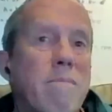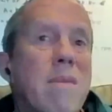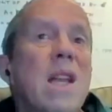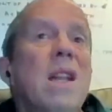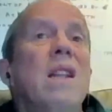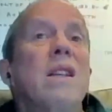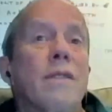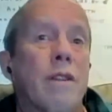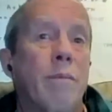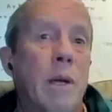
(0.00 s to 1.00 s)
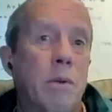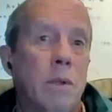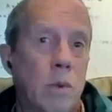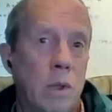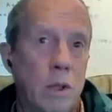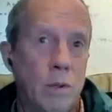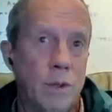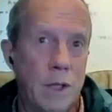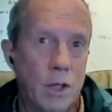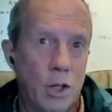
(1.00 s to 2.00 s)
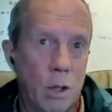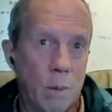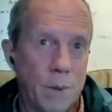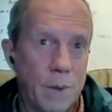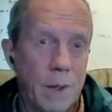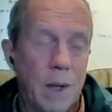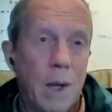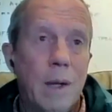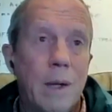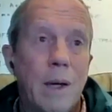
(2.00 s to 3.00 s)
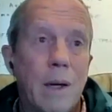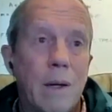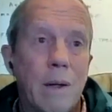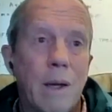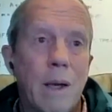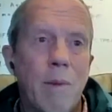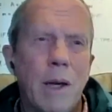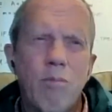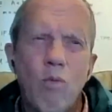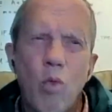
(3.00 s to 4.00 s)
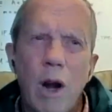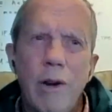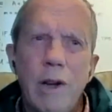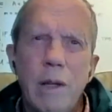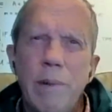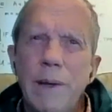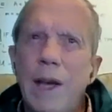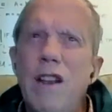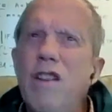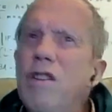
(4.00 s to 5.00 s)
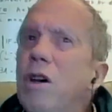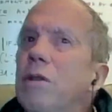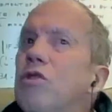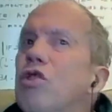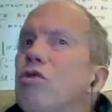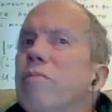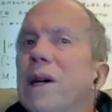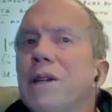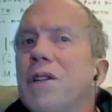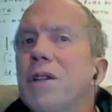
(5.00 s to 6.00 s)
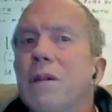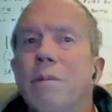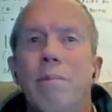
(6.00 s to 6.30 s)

millions of people will lose their jobs. Now, am I worried about that? Not too much